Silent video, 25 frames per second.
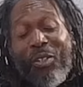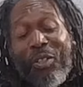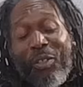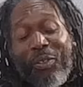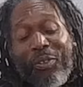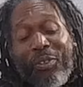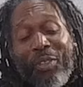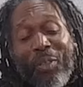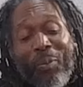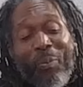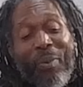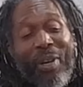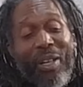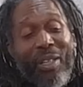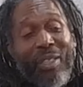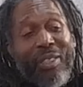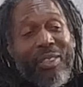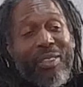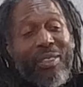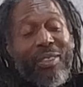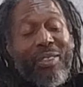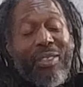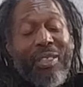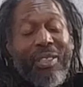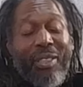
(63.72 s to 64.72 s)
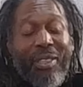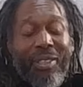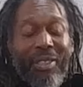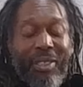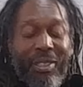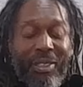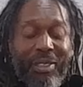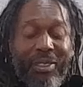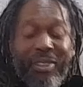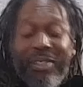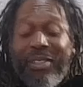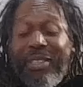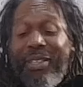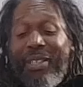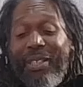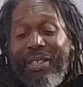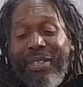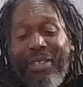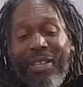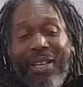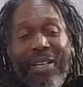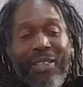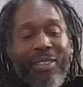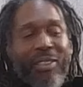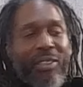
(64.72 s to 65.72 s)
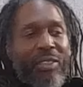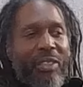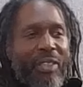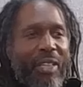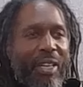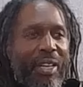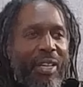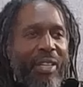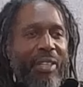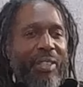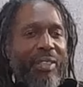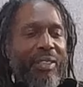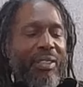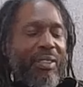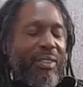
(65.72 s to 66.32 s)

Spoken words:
know if somebody could sing and not Jag.